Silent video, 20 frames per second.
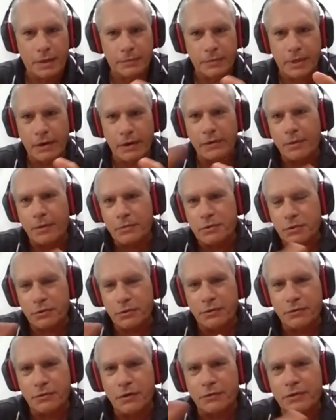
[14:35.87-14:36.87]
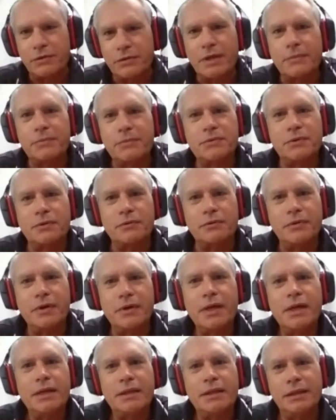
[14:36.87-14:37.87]
Kerrie, I'm sure you've got the same sort of
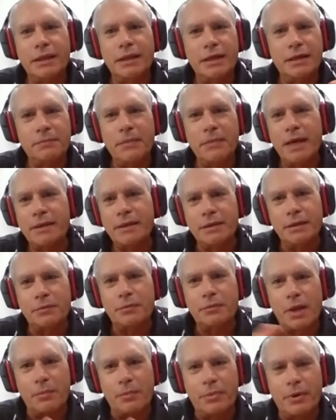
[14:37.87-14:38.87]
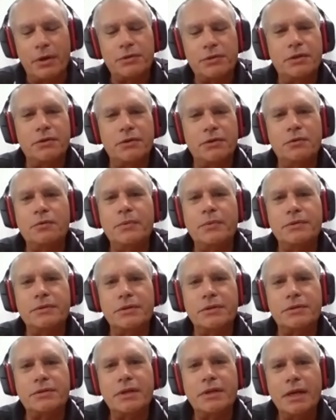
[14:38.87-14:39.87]
lead magnet approach in your
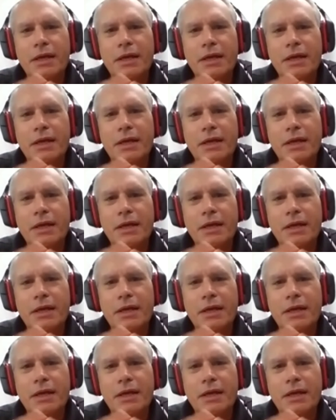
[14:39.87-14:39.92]
business.